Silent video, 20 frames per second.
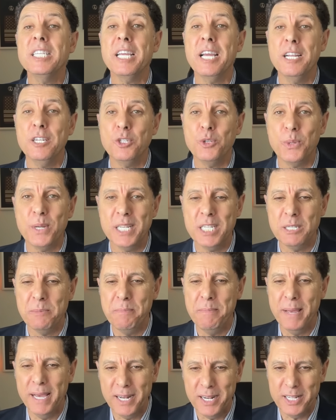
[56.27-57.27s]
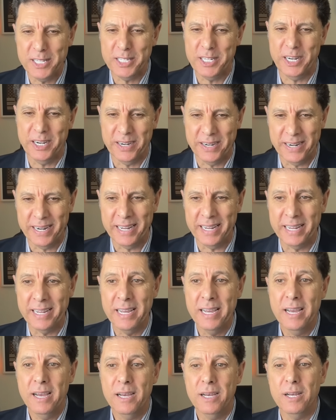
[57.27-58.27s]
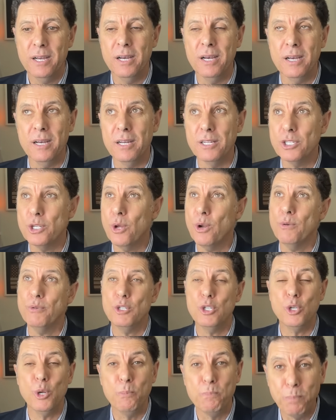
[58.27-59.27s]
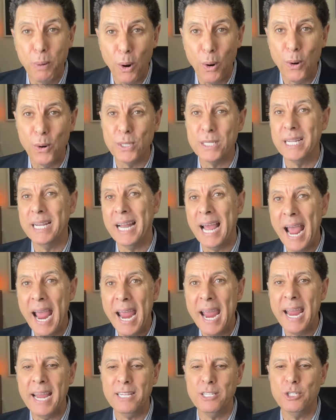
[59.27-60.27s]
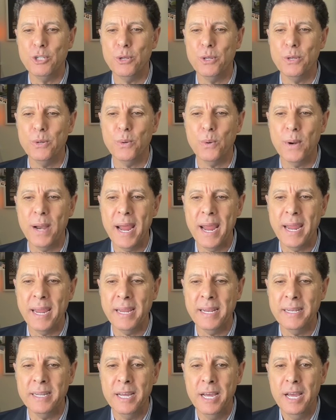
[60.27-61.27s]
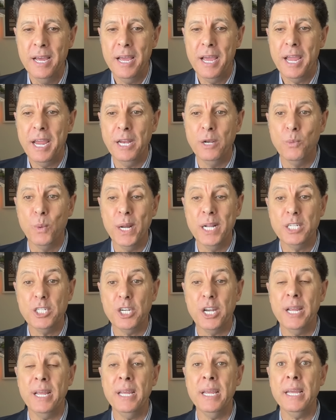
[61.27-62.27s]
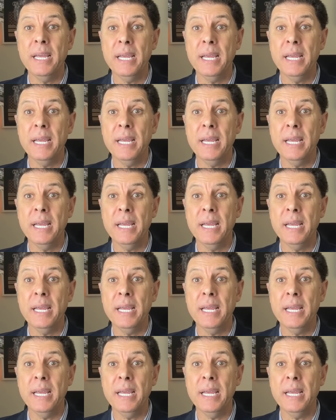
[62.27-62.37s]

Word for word: country's military uh, sort of support and aid to Ukraine, in which he